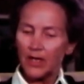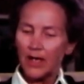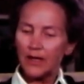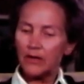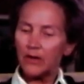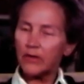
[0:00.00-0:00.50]

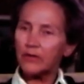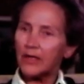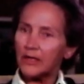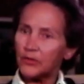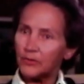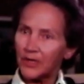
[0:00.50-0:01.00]
I
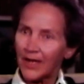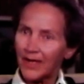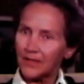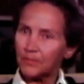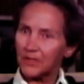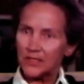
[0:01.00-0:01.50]
think
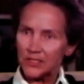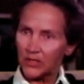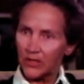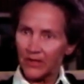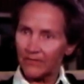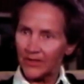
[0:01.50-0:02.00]

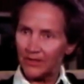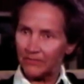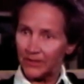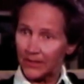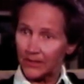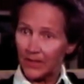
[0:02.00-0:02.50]
the most
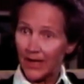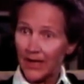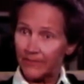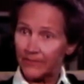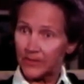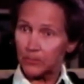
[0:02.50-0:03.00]
precious
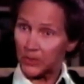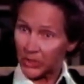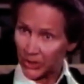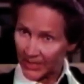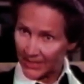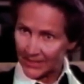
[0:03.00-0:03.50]

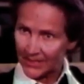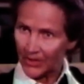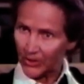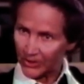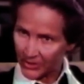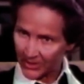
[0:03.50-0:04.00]
thing
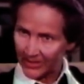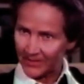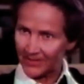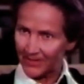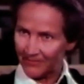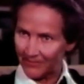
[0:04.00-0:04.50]
really
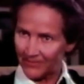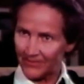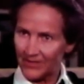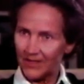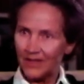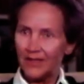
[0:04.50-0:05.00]
is
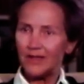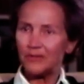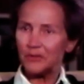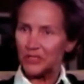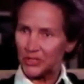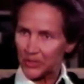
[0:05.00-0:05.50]
the
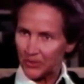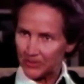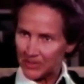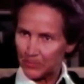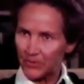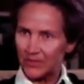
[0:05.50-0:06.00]
rule of
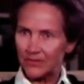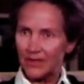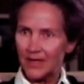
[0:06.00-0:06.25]
law.